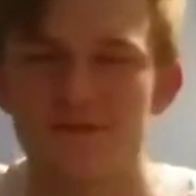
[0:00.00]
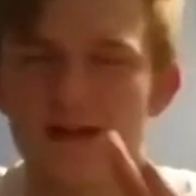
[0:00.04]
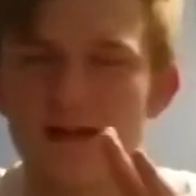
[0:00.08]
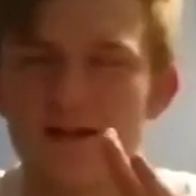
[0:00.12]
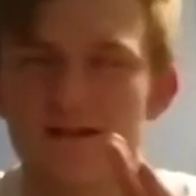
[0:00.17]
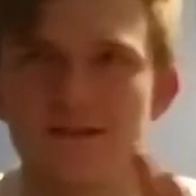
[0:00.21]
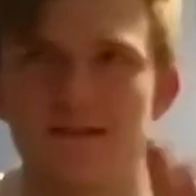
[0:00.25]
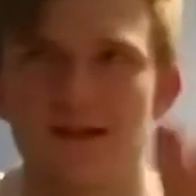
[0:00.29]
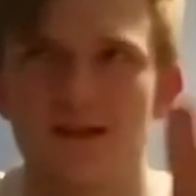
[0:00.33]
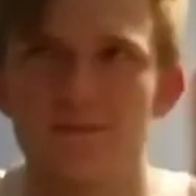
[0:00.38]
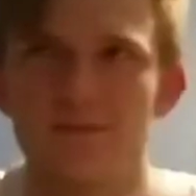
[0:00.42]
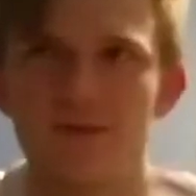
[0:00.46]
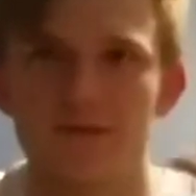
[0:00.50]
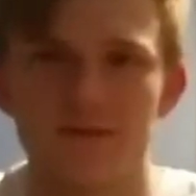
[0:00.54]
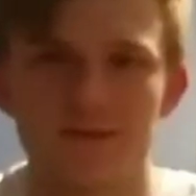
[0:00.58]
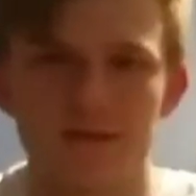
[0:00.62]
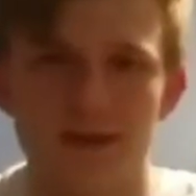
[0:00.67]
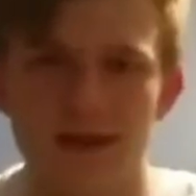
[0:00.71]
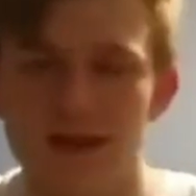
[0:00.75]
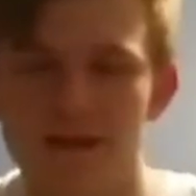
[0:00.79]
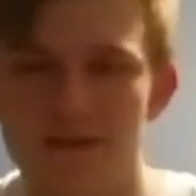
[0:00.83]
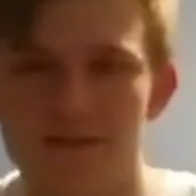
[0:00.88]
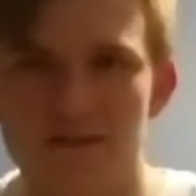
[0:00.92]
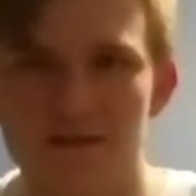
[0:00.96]
shout outs now, but
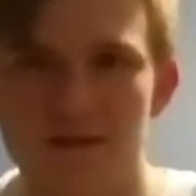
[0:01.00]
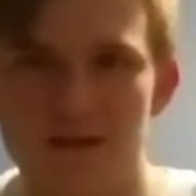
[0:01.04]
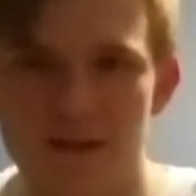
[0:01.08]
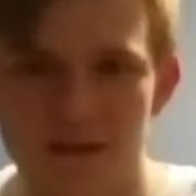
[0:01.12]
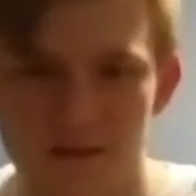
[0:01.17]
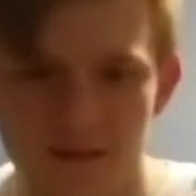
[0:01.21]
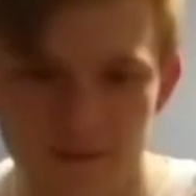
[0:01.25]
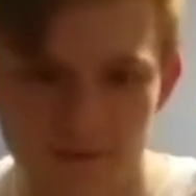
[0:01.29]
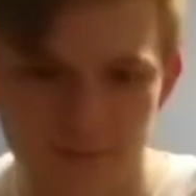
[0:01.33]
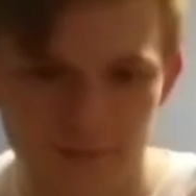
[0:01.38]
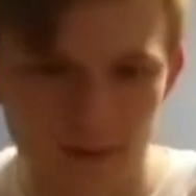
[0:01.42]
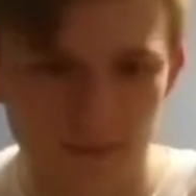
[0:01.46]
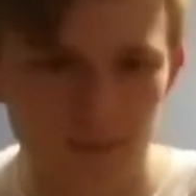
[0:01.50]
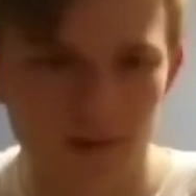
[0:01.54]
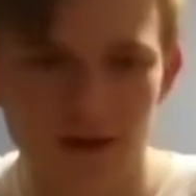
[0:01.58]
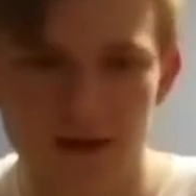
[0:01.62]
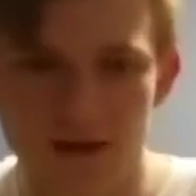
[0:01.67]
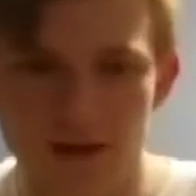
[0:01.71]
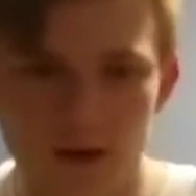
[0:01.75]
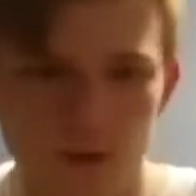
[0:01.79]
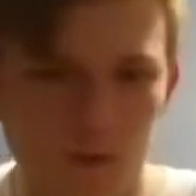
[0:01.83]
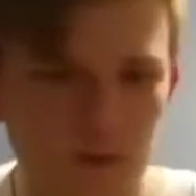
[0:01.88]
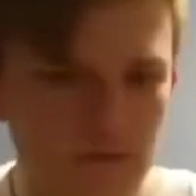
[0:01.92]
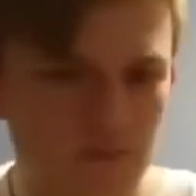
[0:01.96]
Anthony, my buddy,
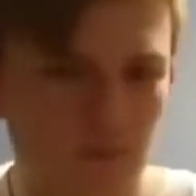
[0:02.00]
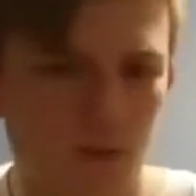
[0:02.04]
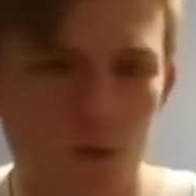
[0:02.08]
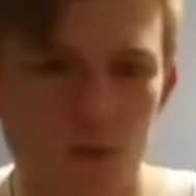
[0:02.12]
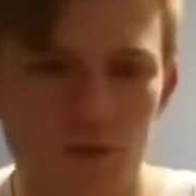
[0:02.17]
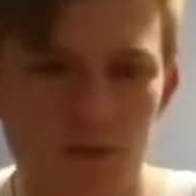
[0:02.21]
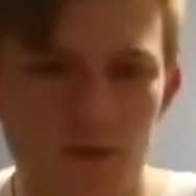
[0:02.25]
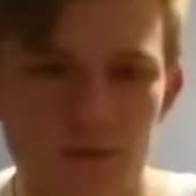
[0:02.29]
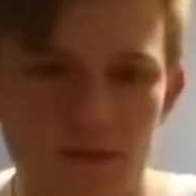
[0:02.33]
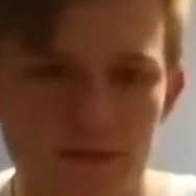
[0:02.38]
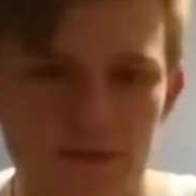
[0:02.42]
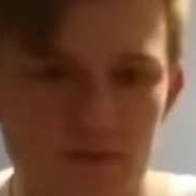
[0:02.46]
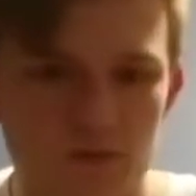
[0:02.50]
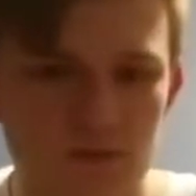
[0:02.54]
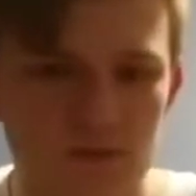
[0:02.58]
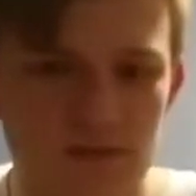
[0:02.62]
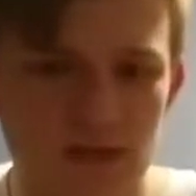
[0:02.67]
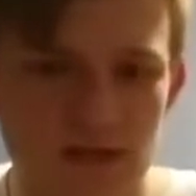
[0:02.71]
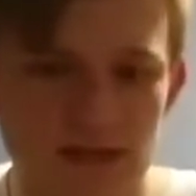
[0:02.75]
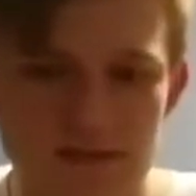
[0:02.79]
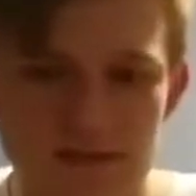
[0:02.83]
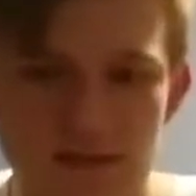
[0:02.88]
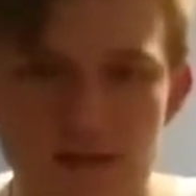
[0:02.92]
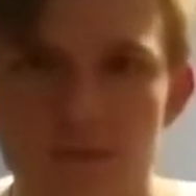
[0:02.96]
I always bowl with him on
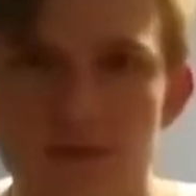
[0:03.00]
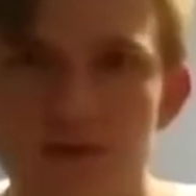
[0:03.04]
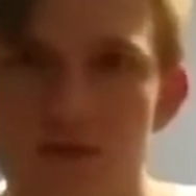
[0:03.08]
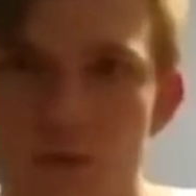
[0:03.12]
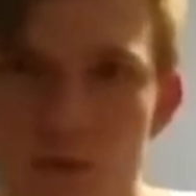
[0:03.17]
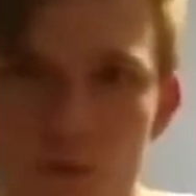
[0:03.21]
Tuesdays. Him and